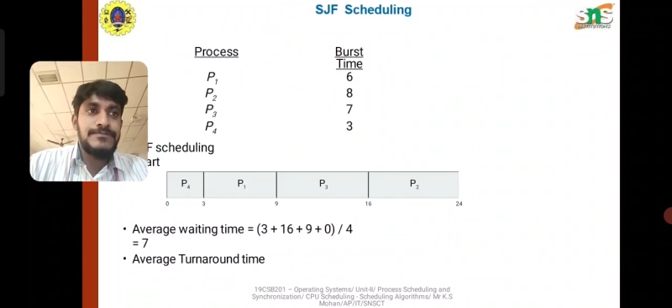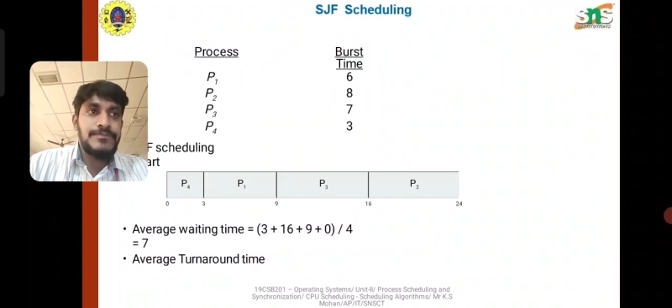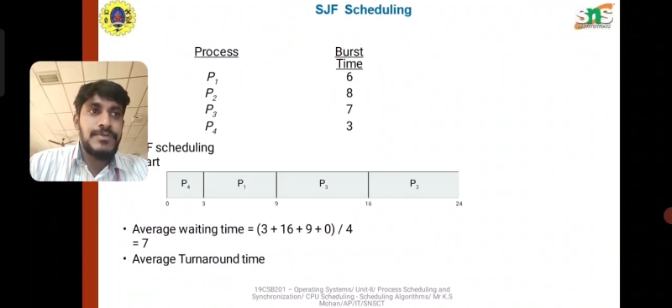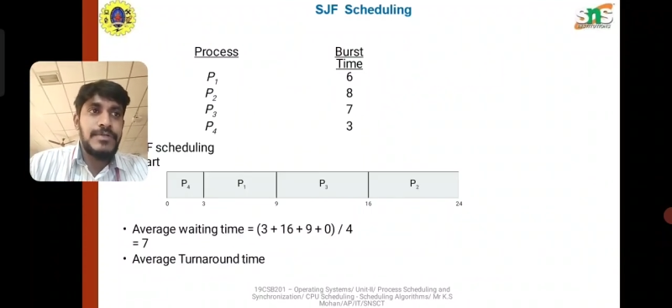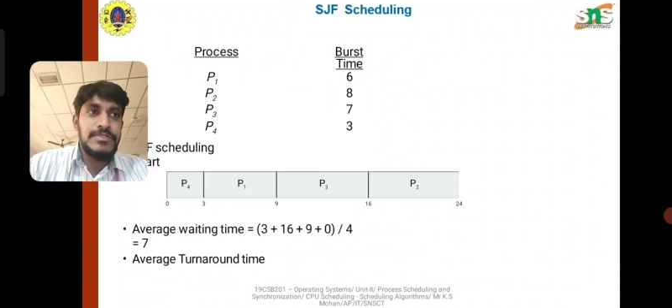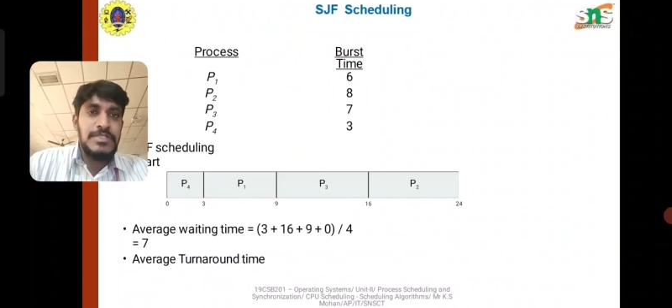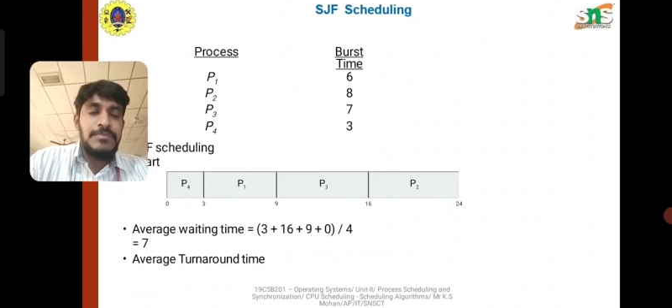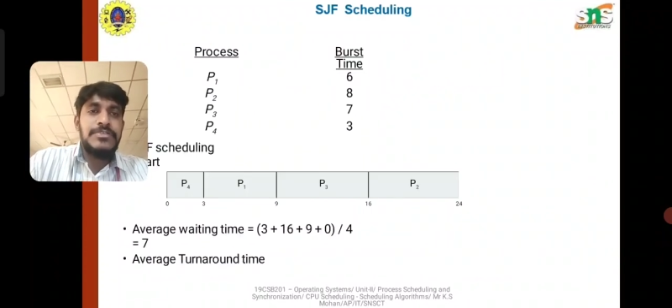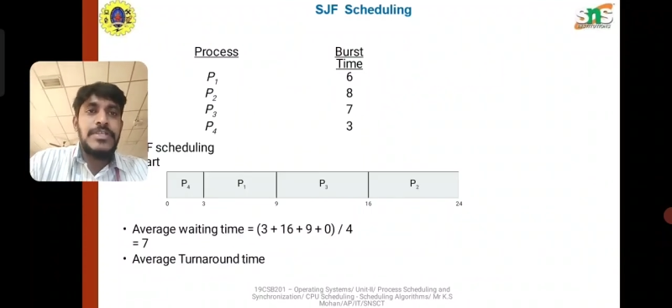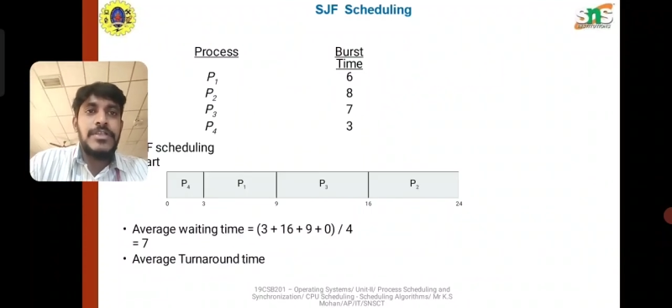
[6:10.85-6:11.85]

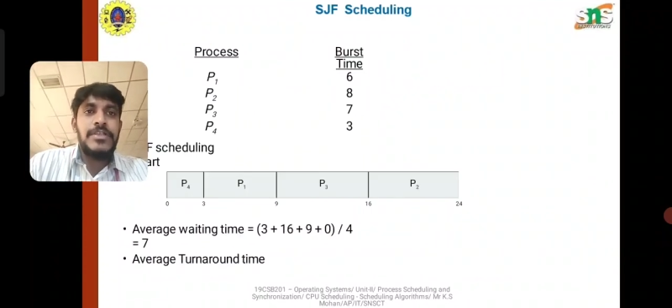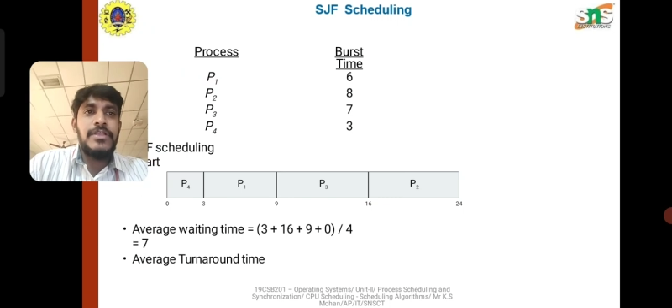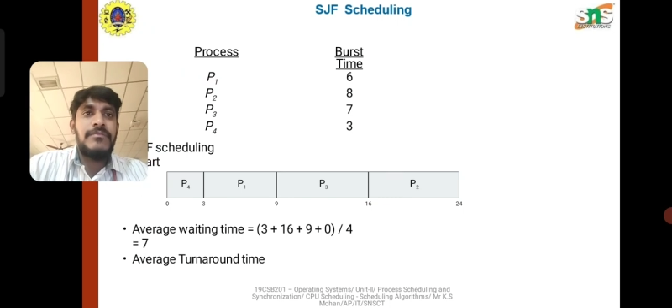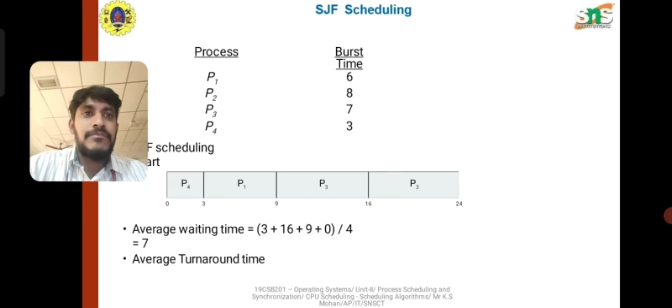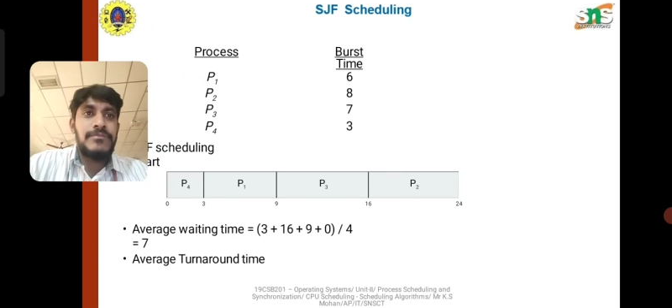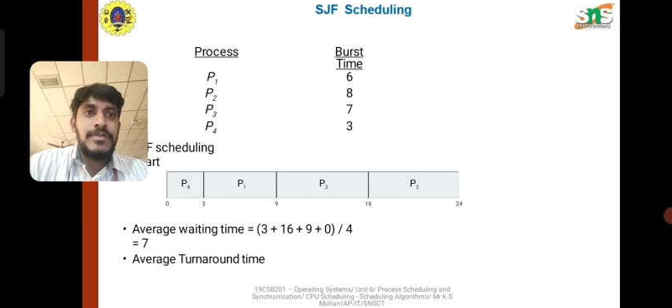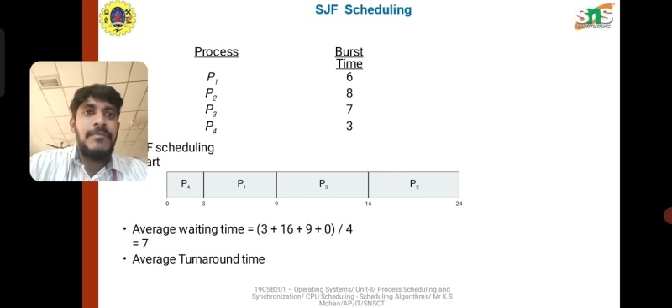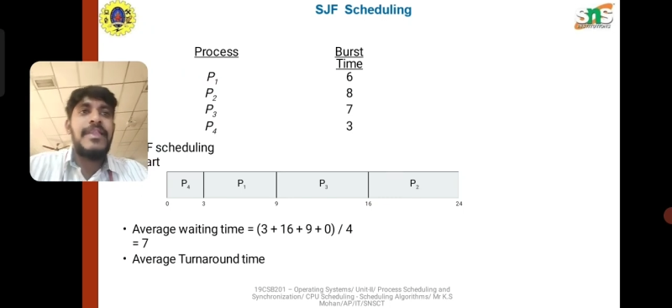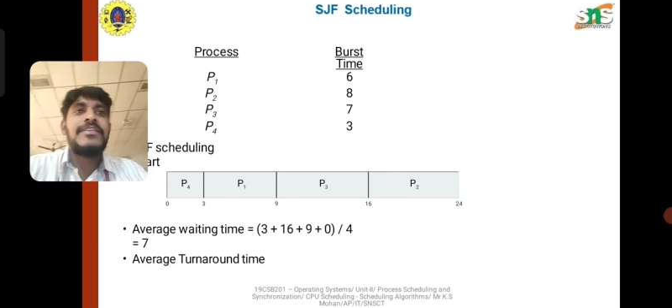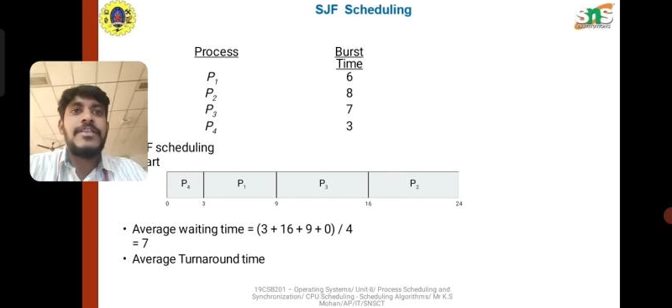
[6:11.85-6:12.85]
CPU scheduling,
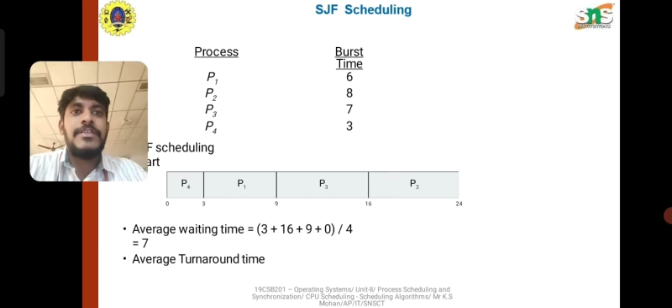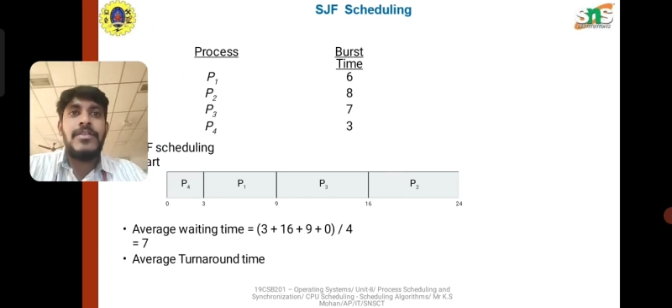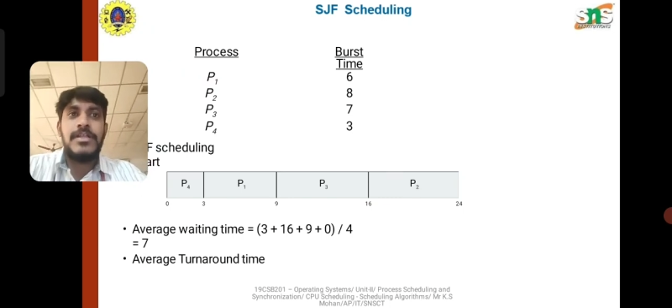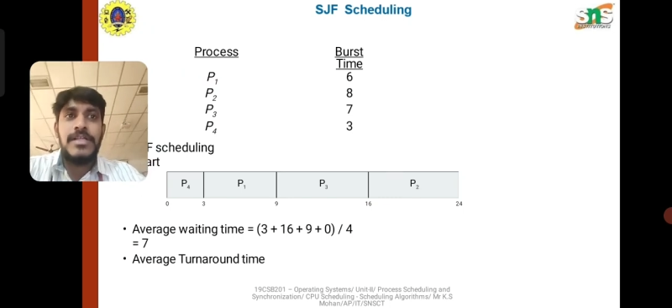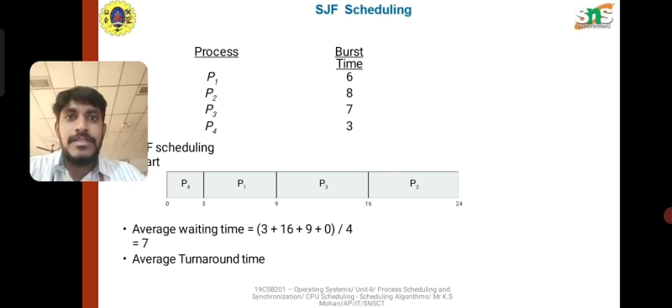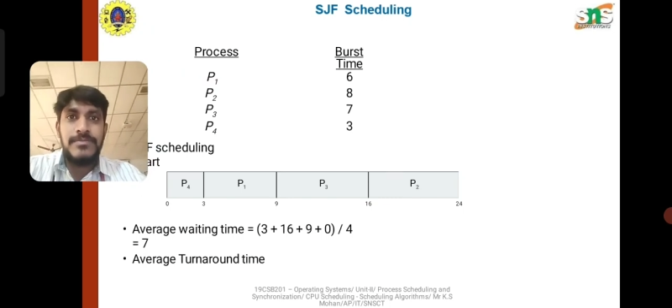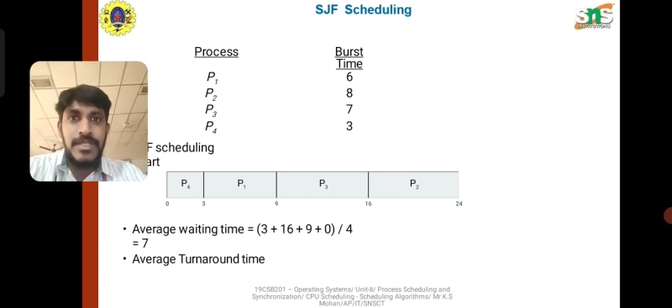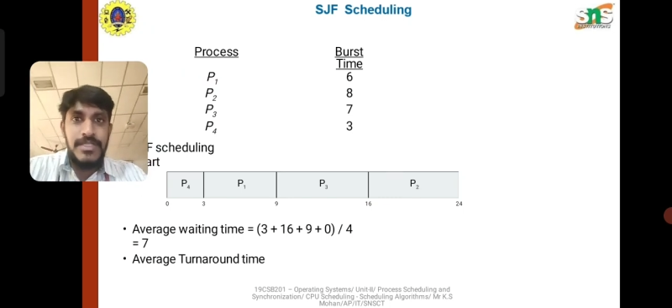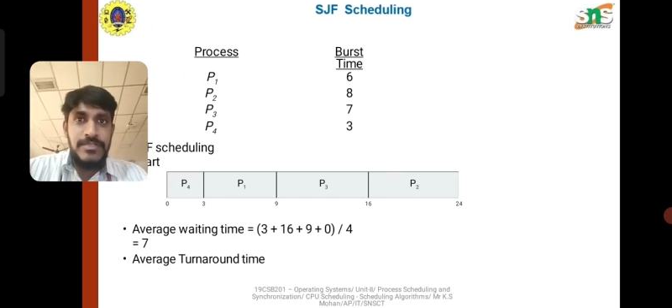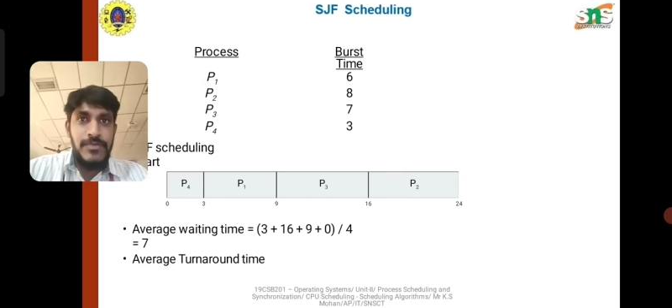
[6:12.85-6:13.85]
remaining scheduling algorithm
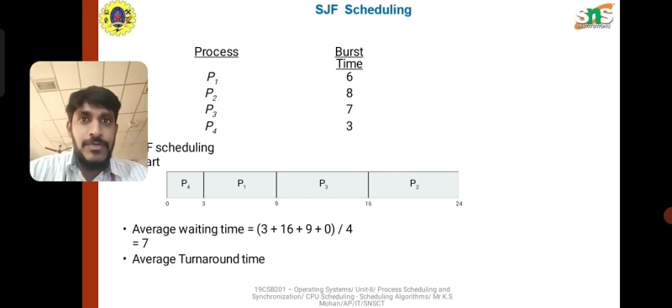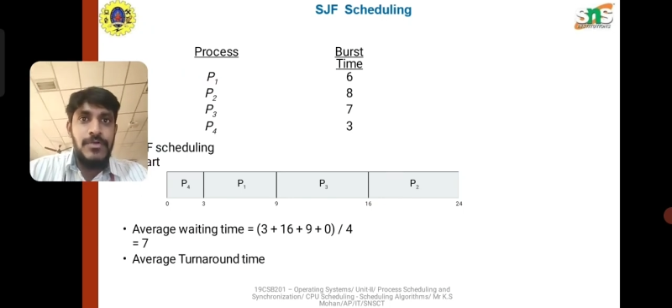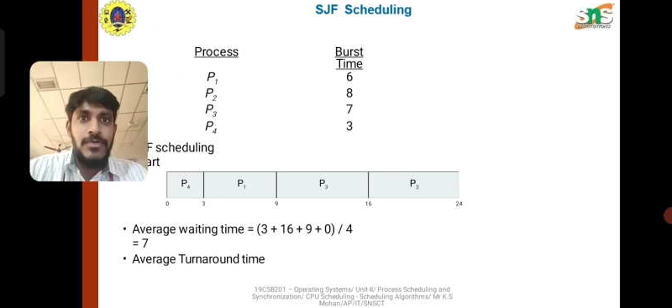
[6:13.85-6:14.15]
next video.